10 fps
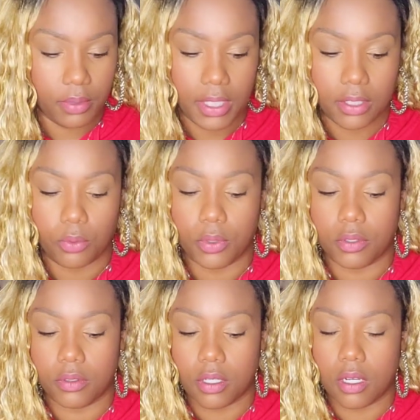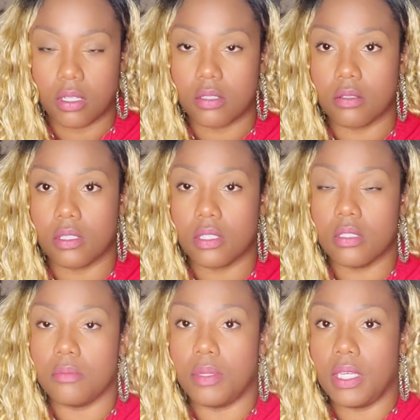We got the World card. So this
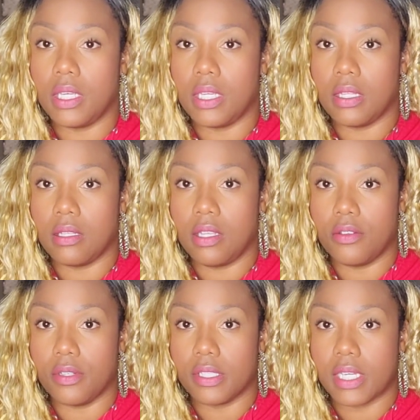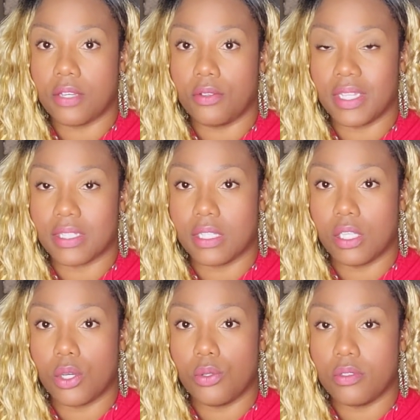could be either a cycle that's
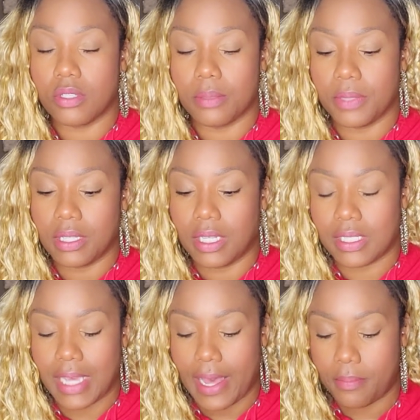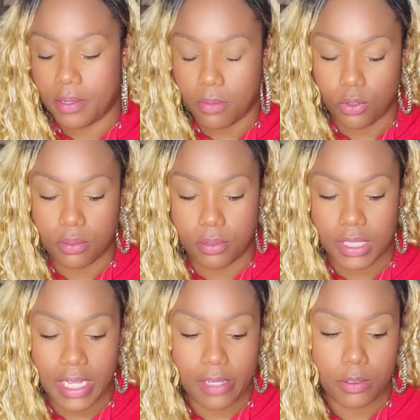closed or something that has happened multiple
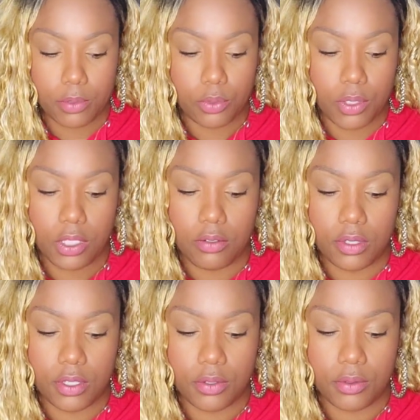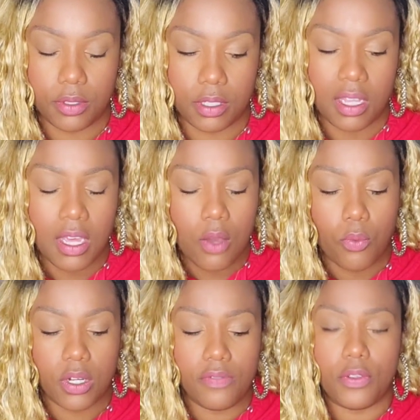times between you two. And
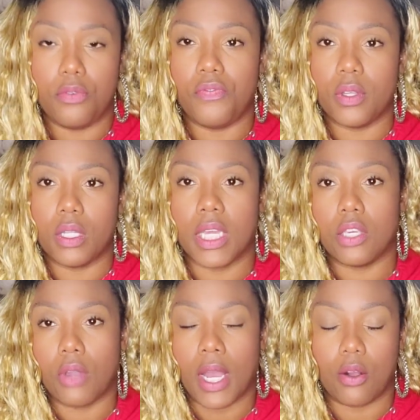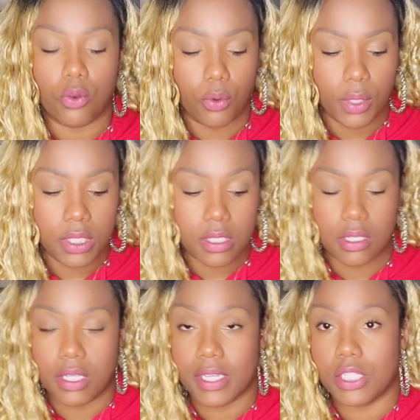one of you feel like you're outgrowing this
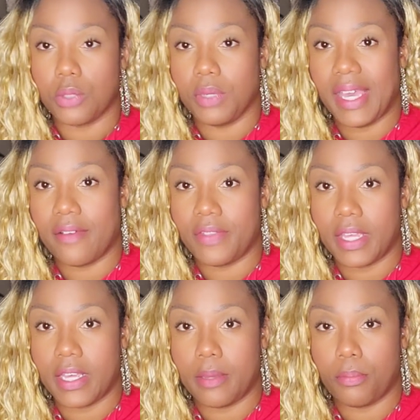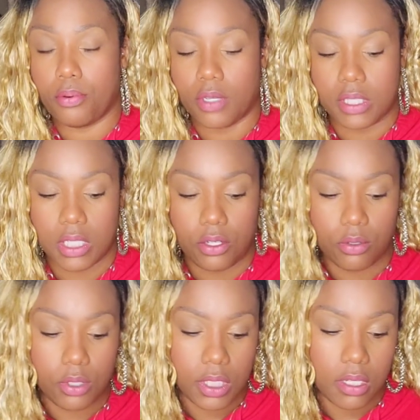connection. We have the Empress
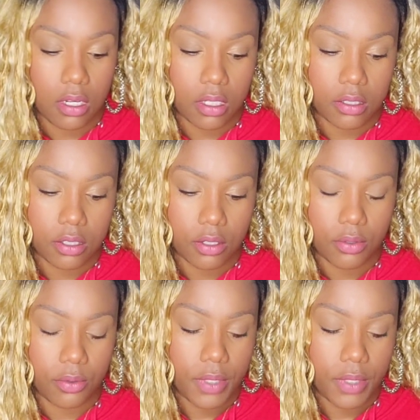energy also.